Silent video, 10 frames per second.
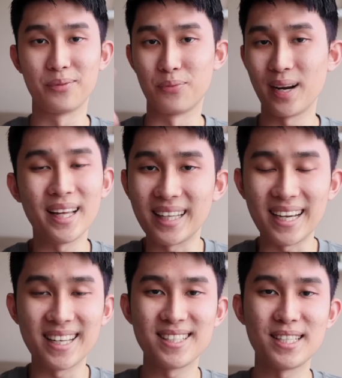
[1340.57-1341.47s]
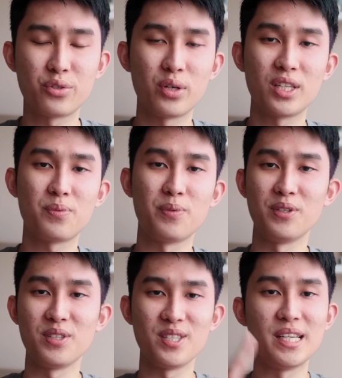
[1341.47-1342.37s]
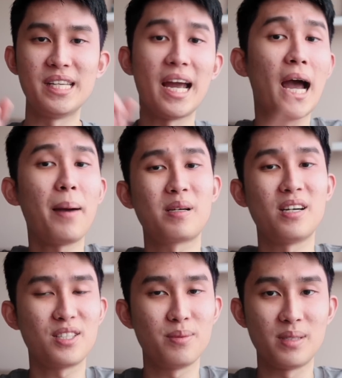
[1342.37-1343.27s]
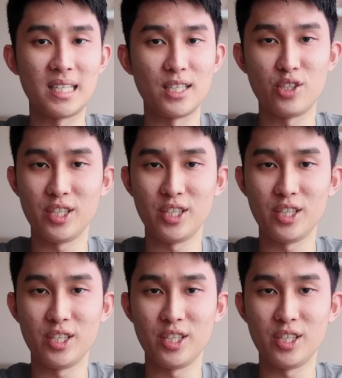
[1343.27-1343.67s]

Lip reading: great ANC transparency, the app customization,